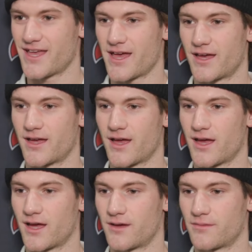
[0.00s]

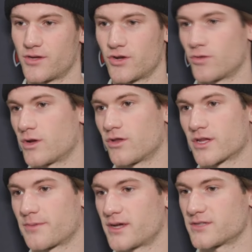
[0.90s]
Yeah, you know, you want to look
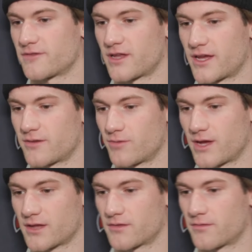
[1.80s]
at the positives on that. We
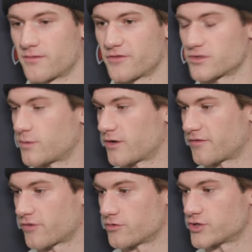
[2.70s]
got the first win of
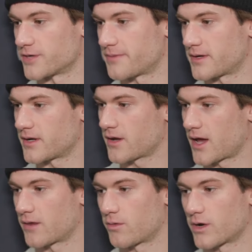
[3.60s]
the road trip, and
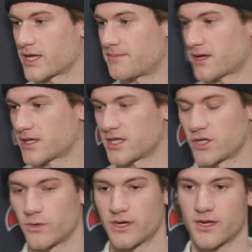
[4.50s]
we want to keep that
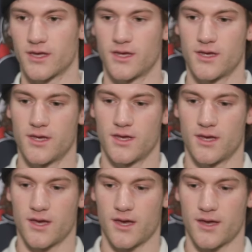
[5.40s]
continuing.
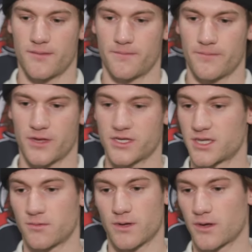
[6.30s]
Like you
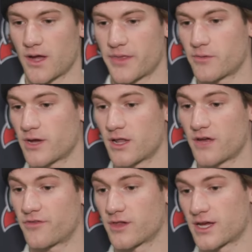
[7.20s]
said, I think we had a
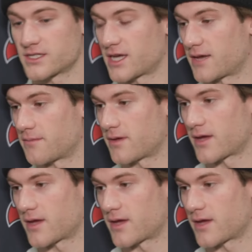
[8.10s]
lot of fun last game.